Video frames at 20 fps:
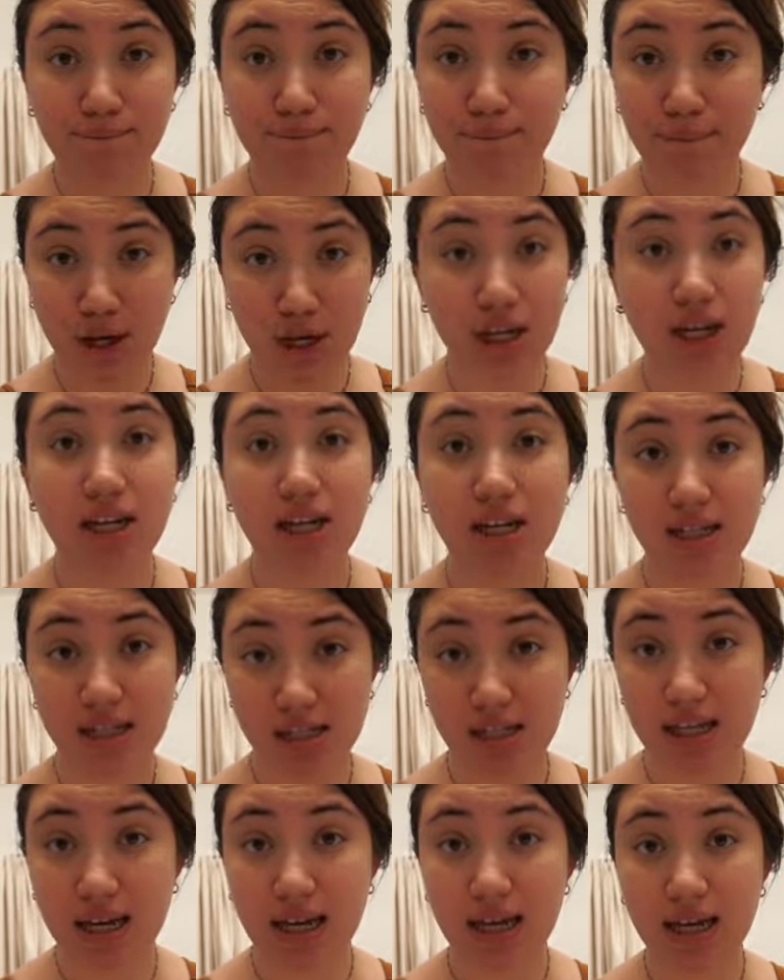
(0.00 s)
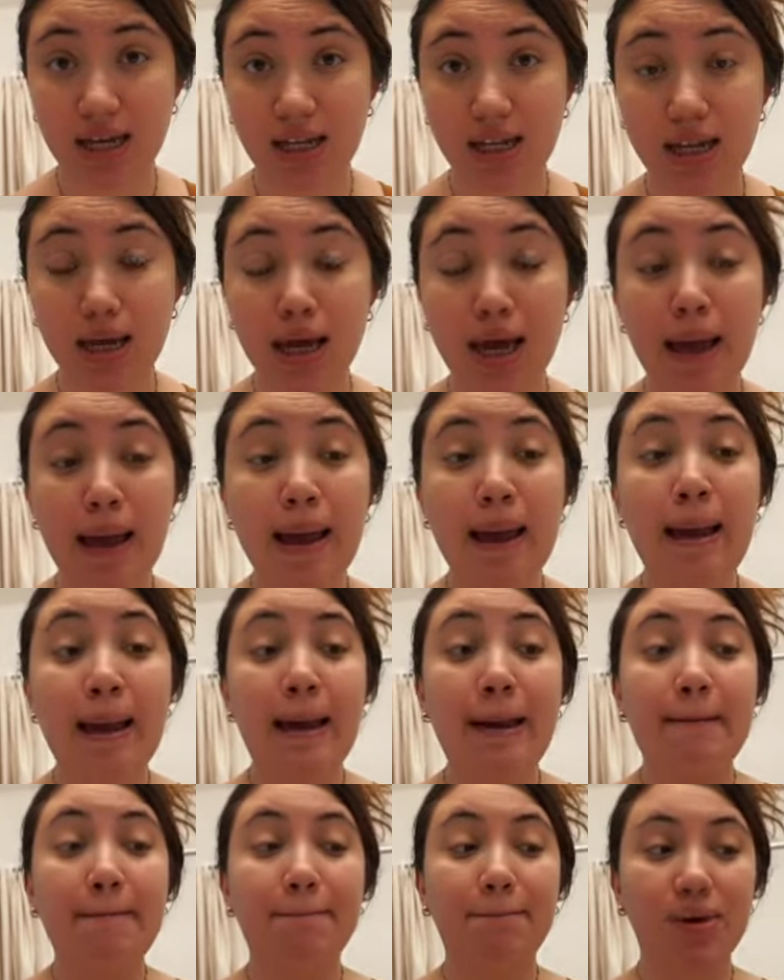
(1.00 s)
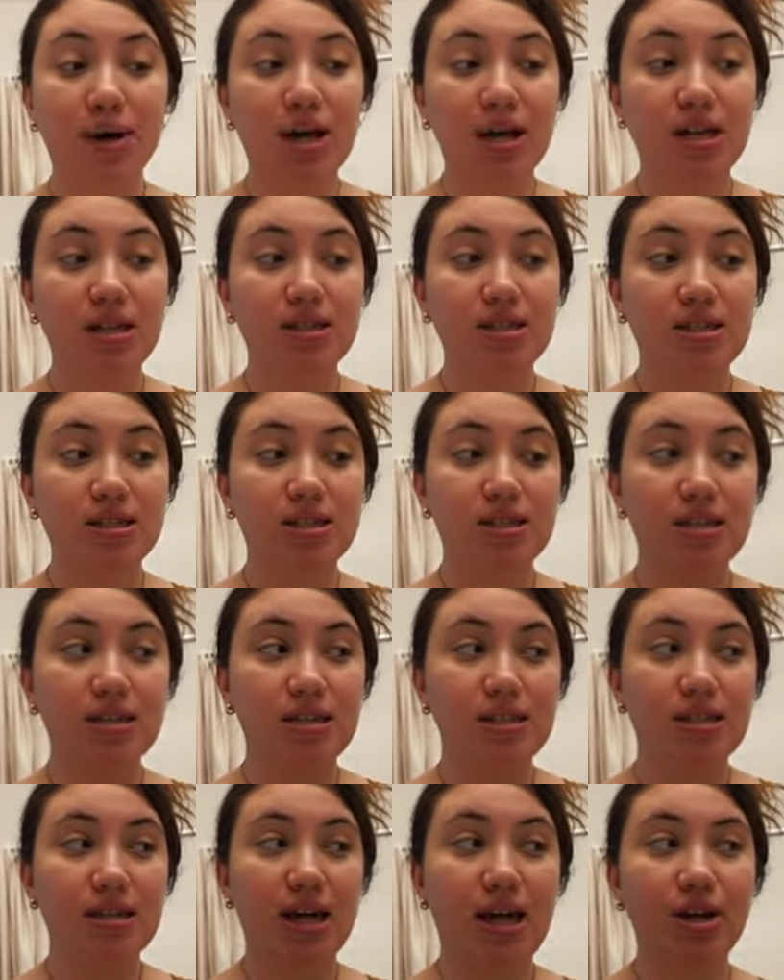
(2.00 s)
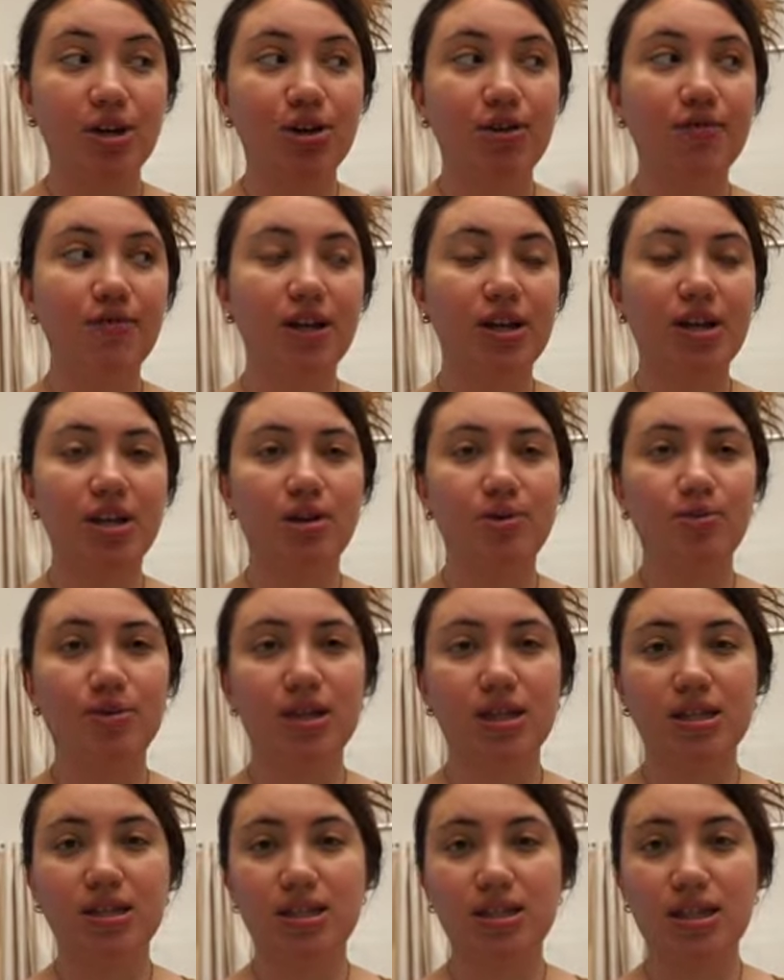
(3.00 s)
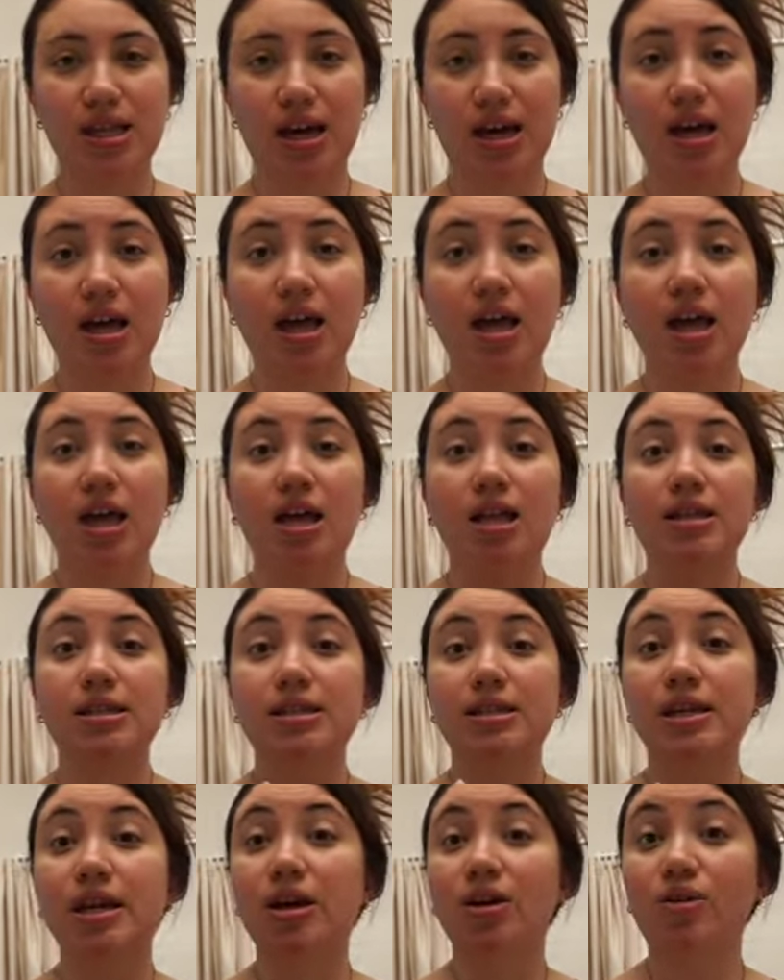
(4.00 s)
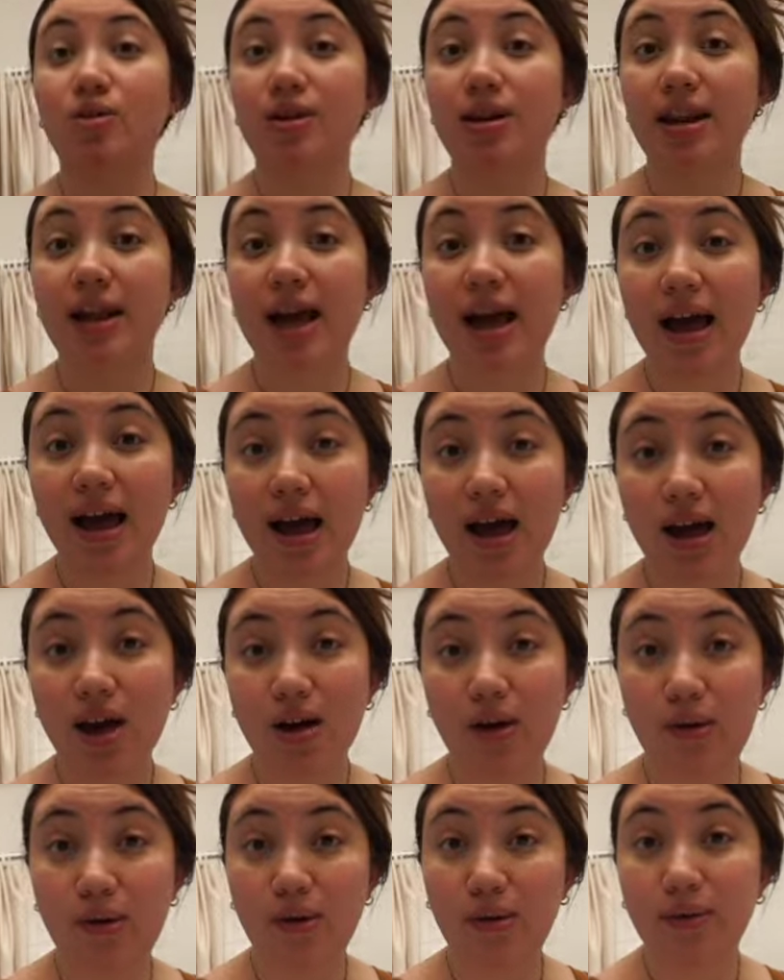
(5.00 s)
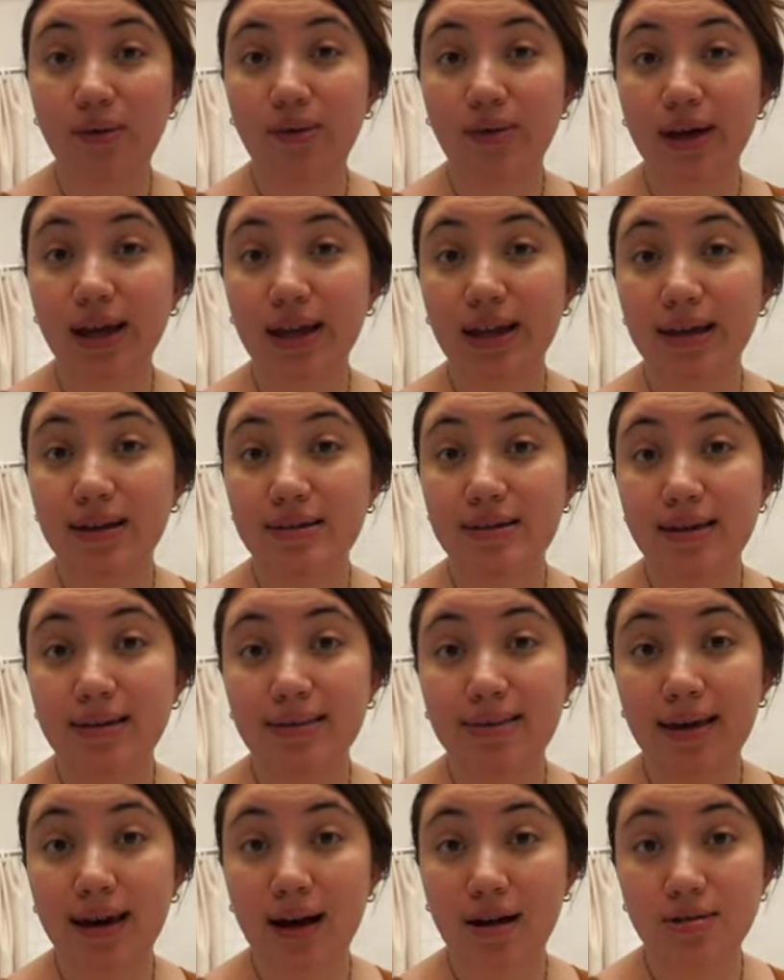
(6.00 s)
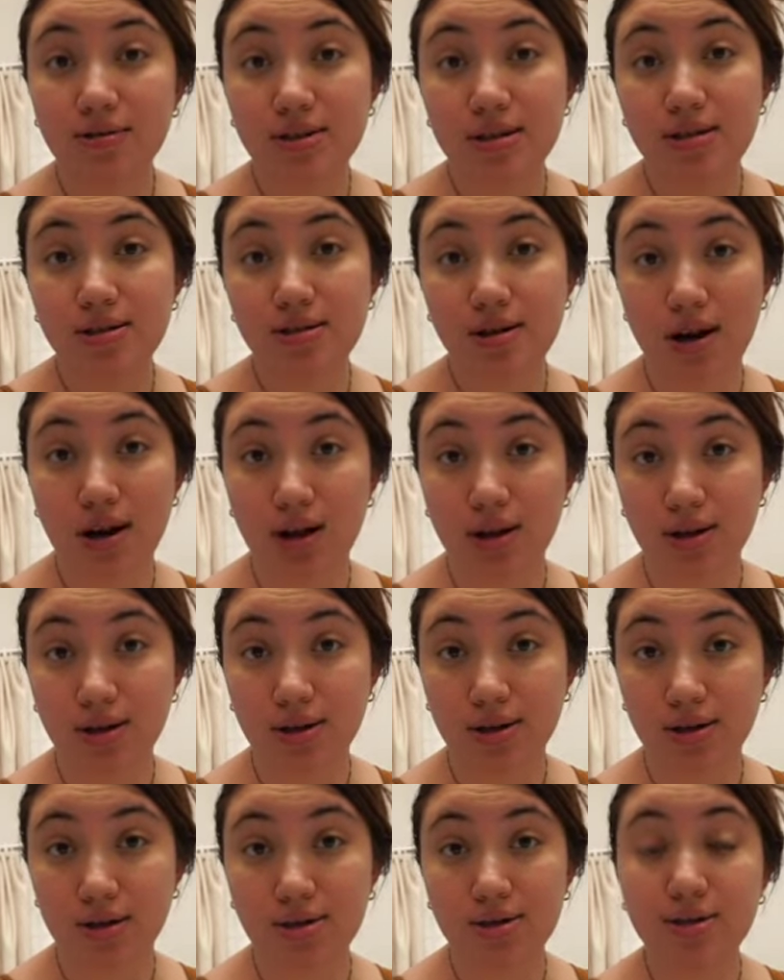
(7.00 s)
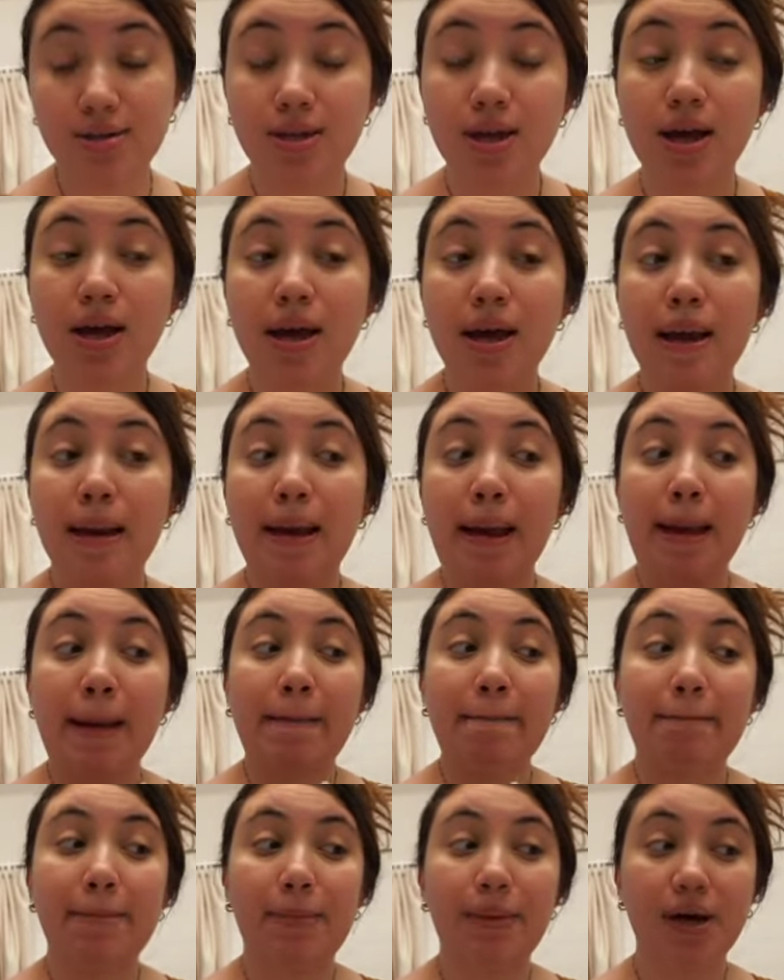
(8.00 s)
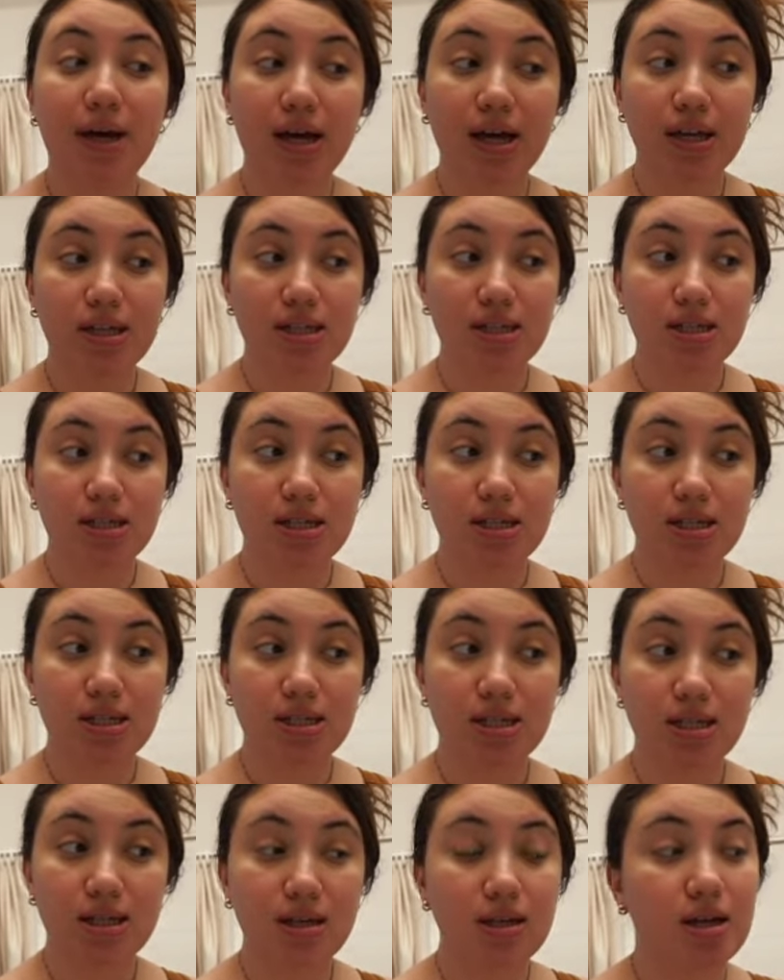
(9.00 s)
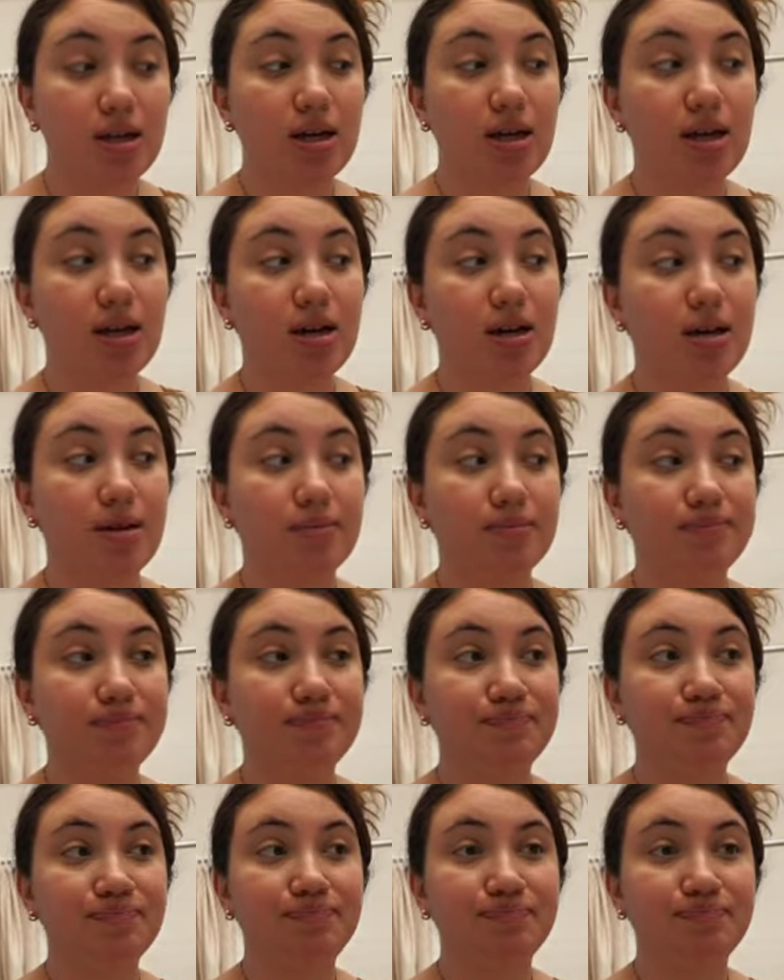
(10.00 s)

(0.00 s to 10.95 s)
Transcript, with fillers: fucking insane. But yeah, I couldn't find anyone that did that till now. It is a thousand dollars, but um,